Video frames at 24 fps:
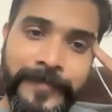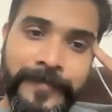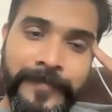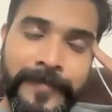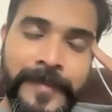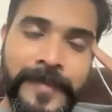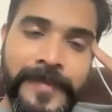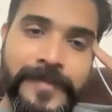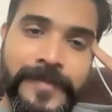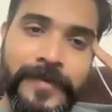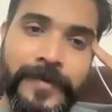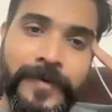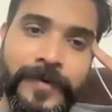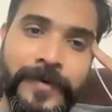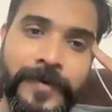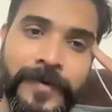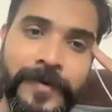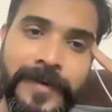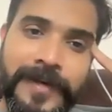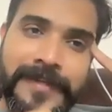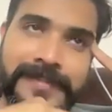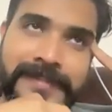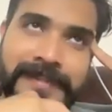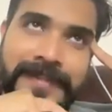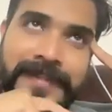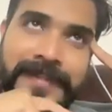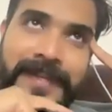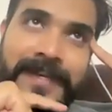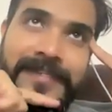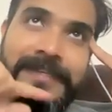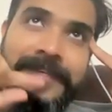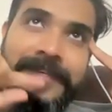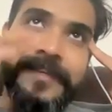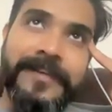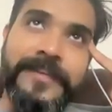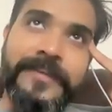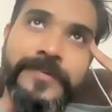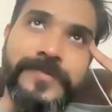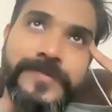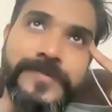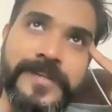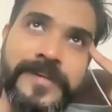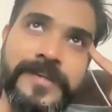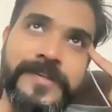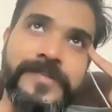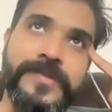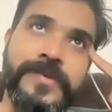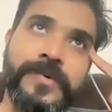So let's say there are certain
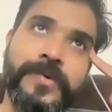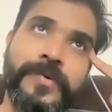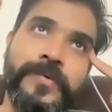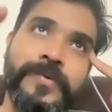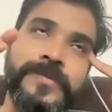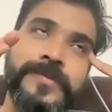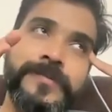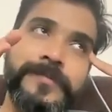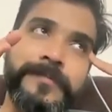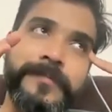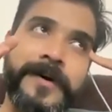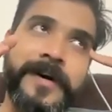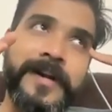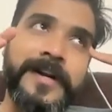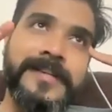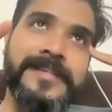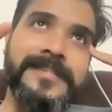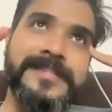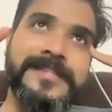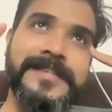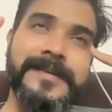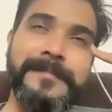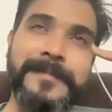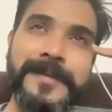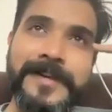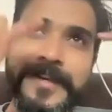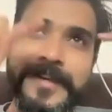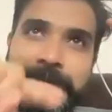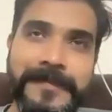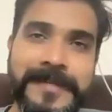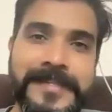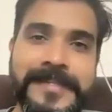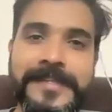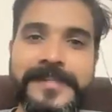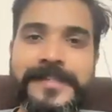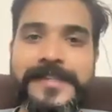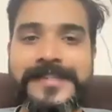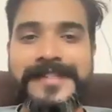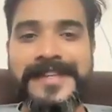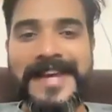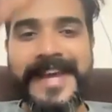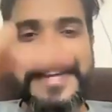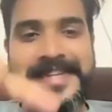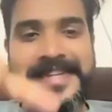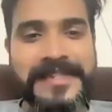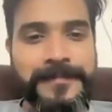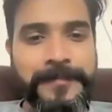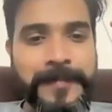users who mark similar messages
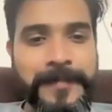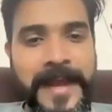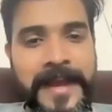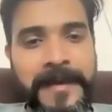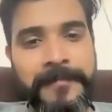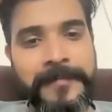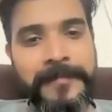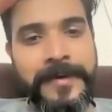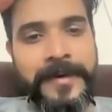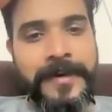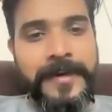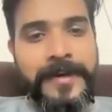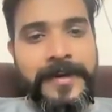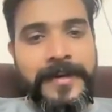as spam.